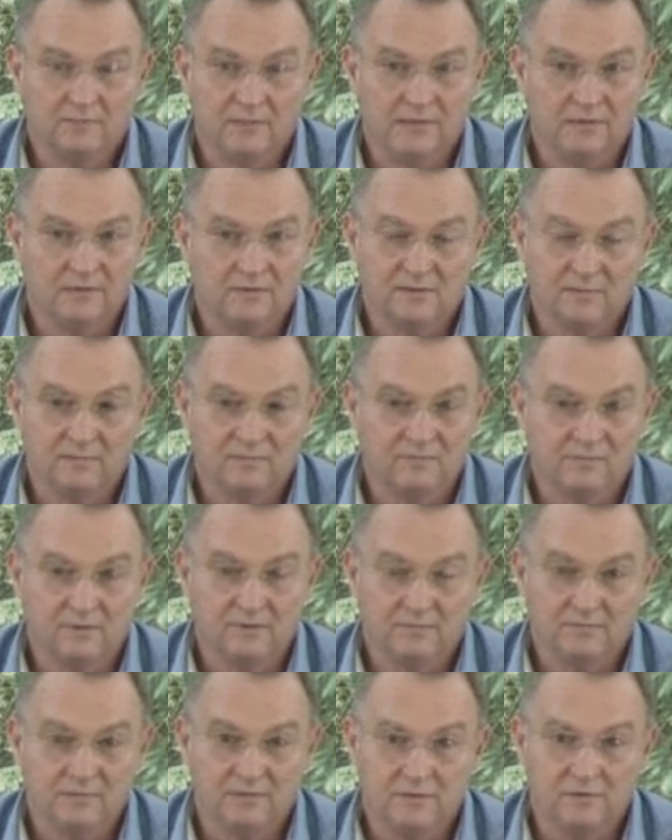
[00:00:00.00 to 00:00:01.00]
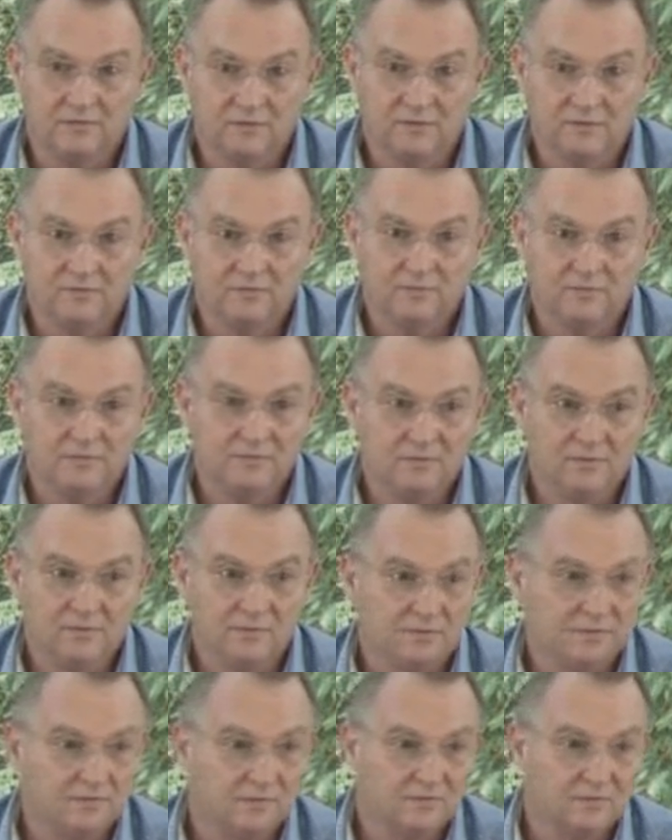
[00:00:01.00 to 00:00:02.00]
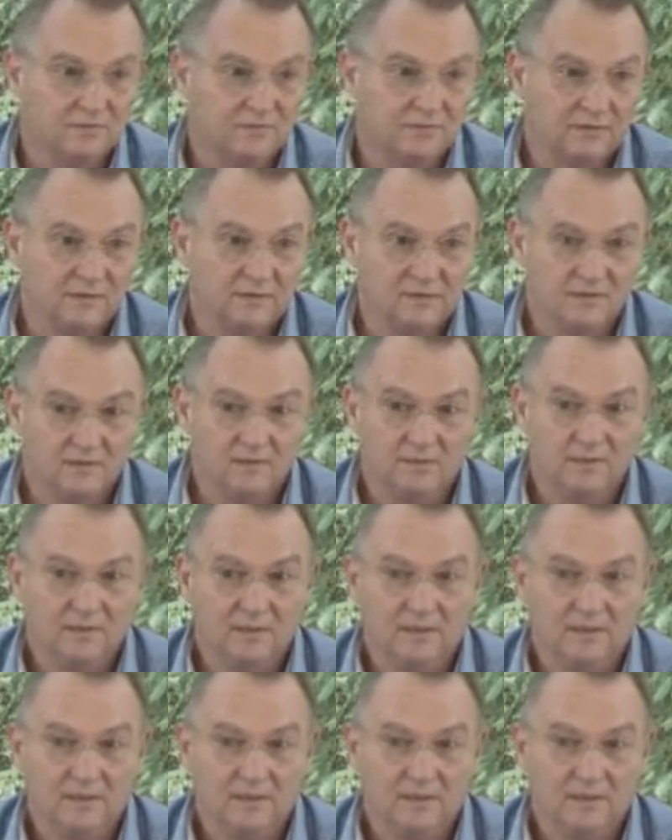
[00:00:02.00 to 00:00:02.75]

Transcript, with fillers: We had some 40 PhD students in the course of 10 years.